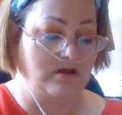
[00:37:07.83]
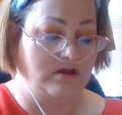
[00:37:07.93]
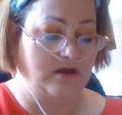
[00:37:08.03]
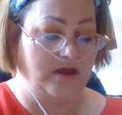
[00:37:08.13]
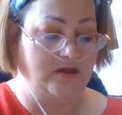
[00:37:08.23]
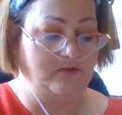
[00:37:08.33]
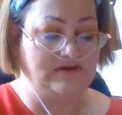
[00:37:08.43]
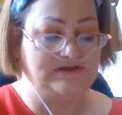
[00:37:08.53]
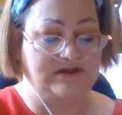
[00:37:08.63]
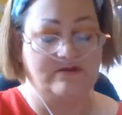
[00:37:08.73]
It
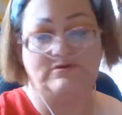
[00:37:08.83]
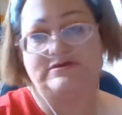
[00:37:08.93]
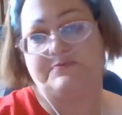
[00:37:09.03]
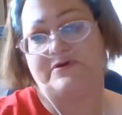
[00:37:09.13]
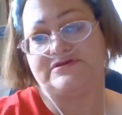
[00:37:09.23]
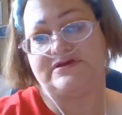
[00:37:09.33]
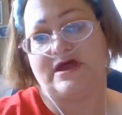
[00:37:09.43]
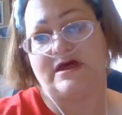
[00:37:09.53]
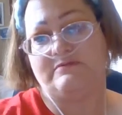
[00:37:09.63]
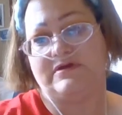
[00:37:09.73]
was supposed to come
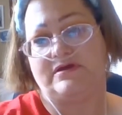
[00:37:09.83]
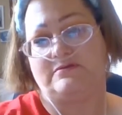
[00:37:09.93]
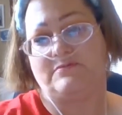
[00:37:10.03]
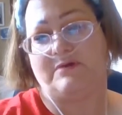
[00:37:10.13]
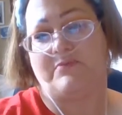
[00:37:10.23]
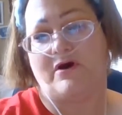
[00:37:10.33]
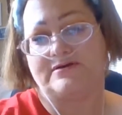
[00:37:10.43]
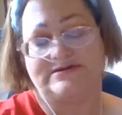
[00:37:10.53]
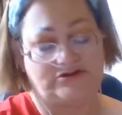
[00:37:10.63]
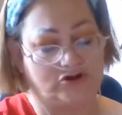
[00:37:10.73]
in my Boxy
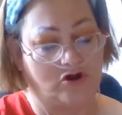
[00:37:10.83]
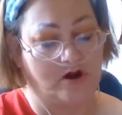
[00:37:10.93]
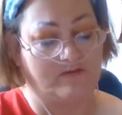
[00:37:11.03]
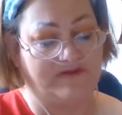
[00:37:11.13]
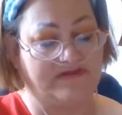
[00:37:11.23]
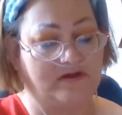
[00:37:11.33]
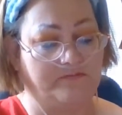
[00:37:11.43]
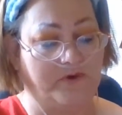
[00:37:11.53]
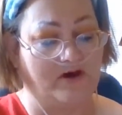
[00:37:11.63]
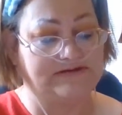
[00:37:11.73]
Charm, I think a
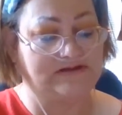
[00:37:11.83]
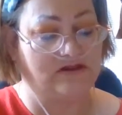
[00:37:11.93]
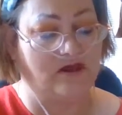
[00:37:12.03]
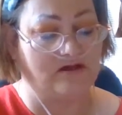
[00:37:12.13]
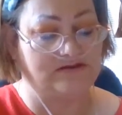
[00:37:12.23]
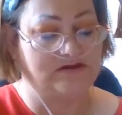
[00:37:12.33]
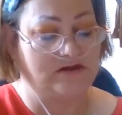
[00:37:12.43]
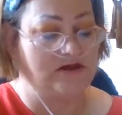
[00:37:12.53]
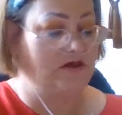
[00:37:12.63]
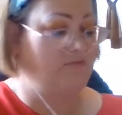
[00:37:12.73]
Boxy Luxe,
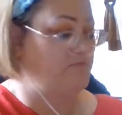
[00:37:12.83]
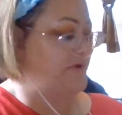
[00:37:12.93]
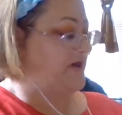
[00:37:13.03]
but